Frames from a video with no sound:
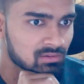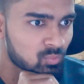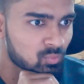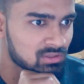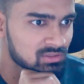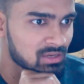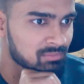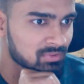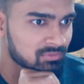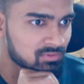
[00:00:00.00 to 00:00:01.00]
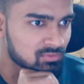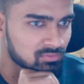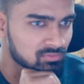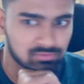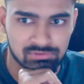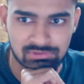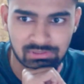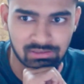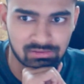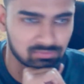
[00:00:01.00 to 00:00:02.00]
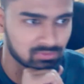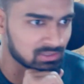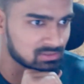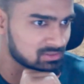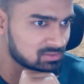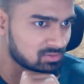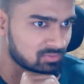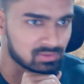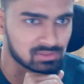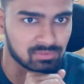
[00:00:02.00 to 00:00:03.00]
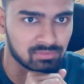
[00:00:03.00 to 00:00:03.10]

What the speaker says: What is happening with like why is this not visible